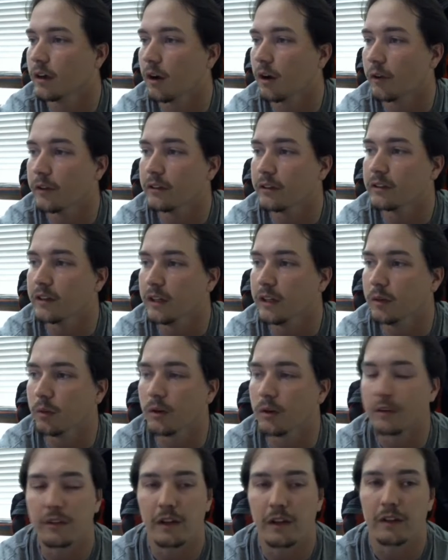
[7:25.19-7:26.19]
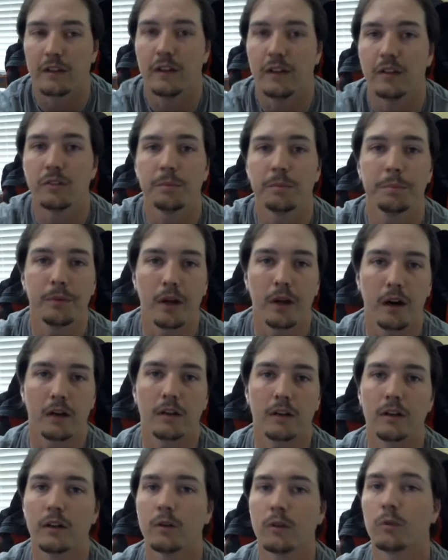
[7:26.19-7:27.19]
All these keywords like this,
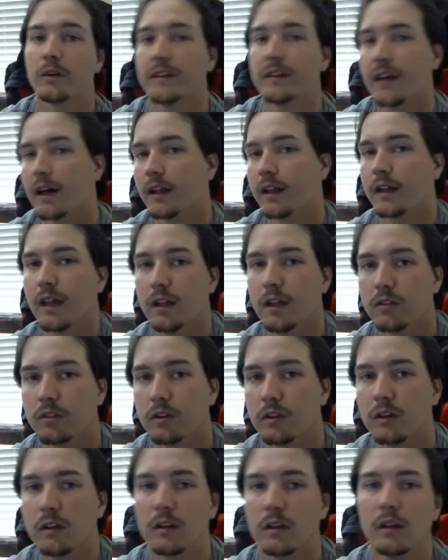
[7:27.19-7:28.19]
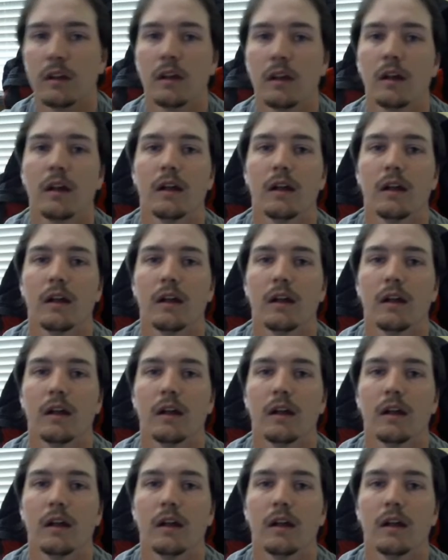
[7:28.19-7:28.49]
blocker, retaliation,